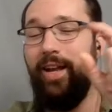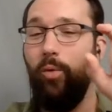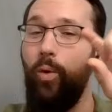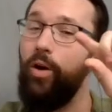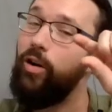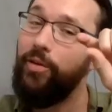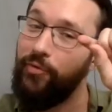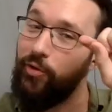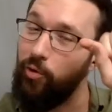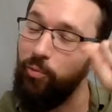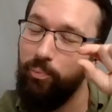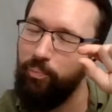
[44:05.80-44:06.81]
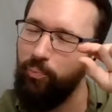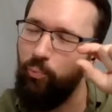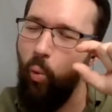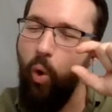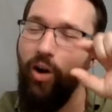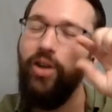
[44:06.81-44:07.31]
there were a few
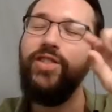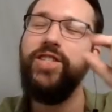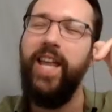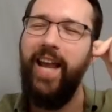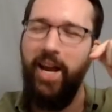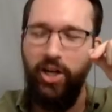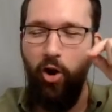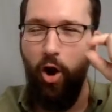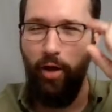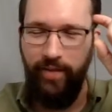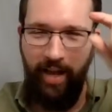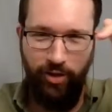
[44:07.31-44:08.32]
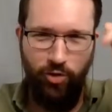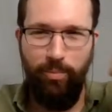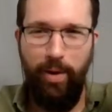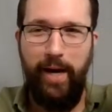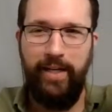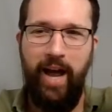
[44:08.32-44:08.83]
words that I caught that you
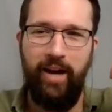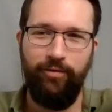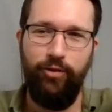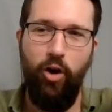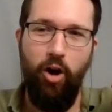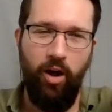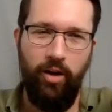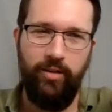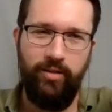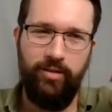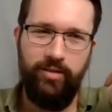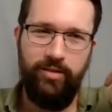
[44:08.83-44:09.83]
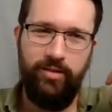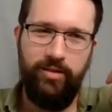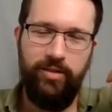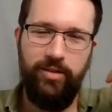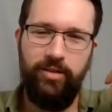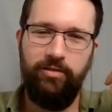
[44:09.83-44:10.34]
might not have caught,
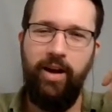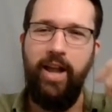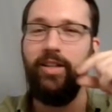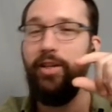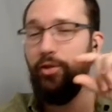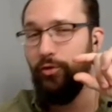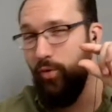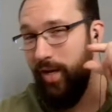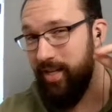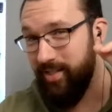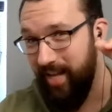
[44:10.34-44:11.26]
right? Little tweaks